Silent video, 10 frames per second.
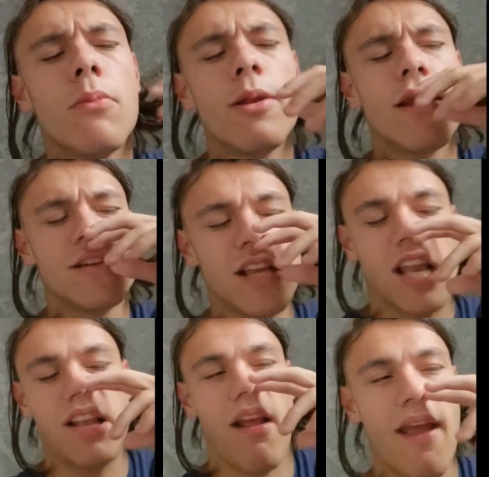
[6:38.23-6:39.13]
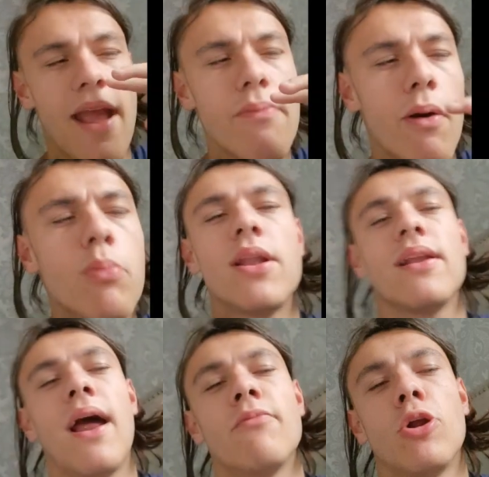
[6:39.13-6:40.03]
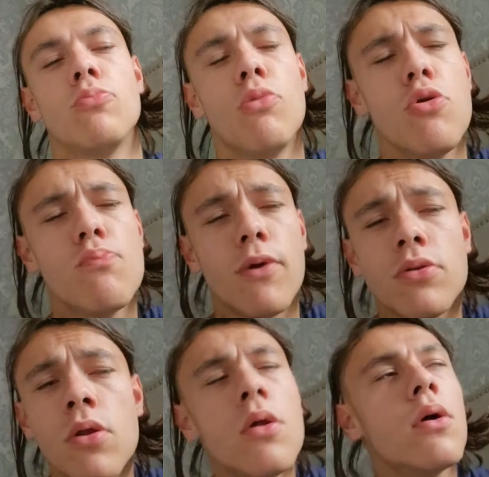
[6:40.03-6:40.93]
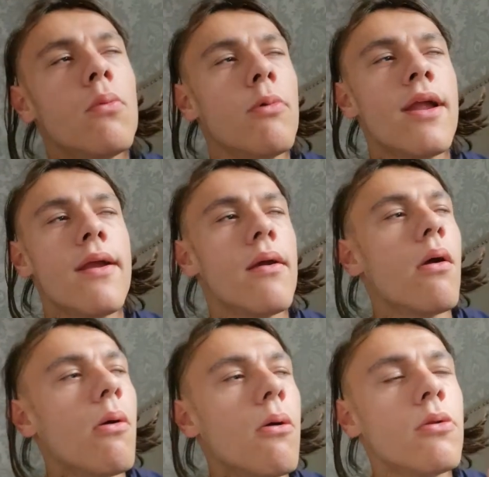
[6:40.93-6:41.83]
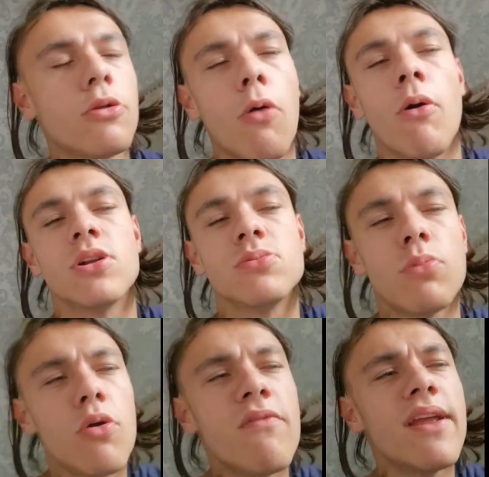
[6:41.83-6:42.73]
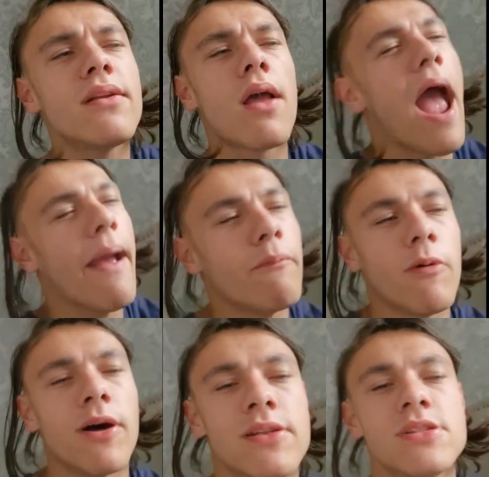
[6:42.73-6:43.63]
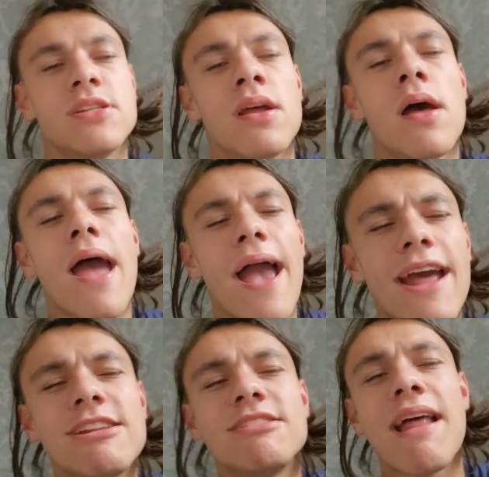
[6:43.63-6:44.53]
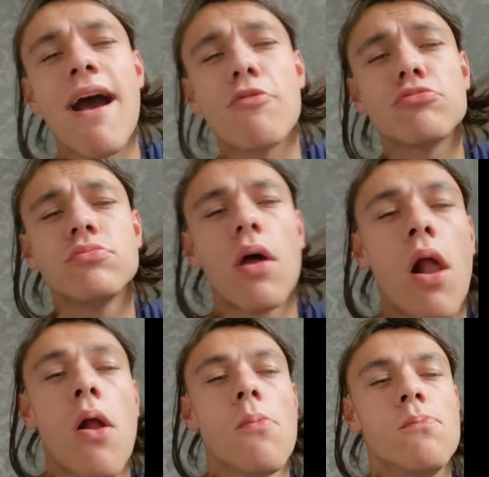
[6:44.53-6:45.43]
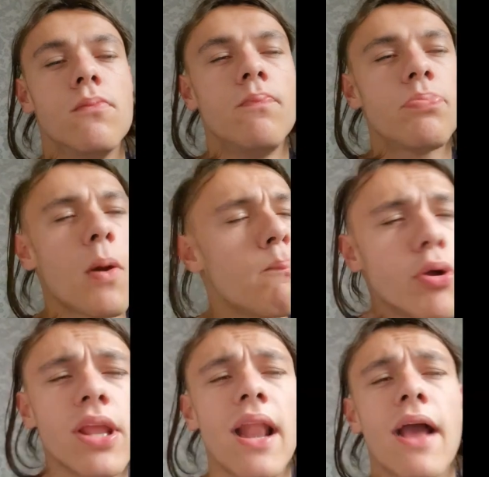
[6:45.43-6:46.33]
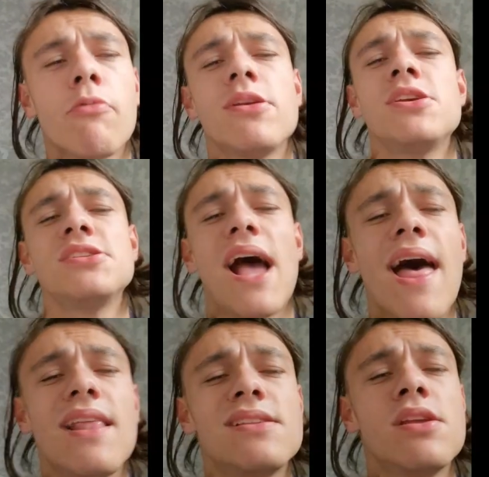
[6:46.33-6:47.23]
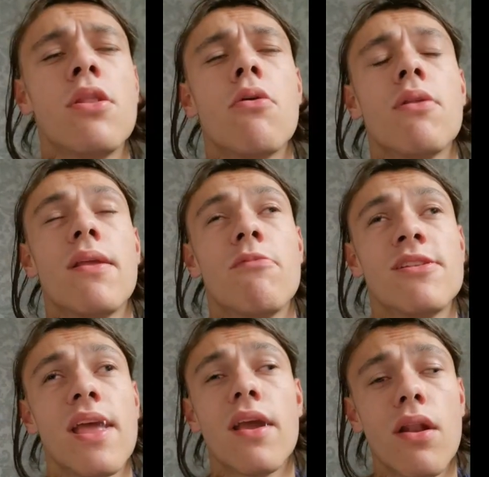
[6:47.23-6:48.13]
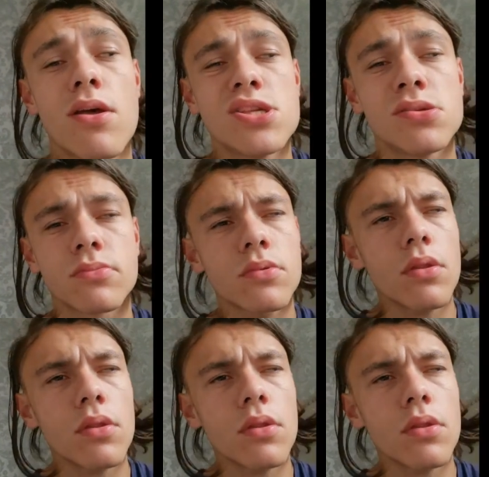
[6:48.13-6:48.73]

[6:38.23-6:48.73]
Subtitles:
We didn't have no movement. No one's moving. Everyone's heads down. Body language is absolutely ridiculous.